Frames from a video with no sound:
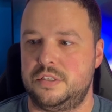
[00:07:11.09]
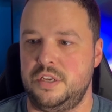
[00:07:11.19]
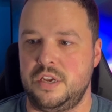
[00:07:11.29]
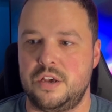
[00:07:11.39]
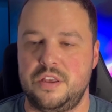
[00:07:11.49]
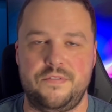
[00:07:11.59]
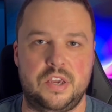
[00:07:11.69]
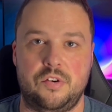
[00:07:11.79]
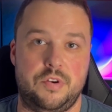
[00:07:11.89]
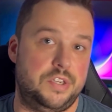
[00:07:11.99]
seeing how they've
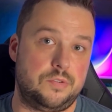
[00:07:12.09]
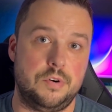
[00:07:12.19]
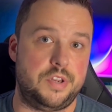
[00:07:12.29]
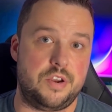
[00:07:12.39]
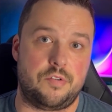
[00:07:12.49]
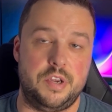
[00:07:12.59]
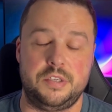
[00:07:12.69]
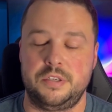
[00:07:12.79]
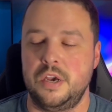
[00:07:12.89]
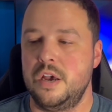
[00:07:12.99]
increased or
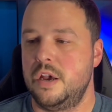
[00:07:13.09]
decreased.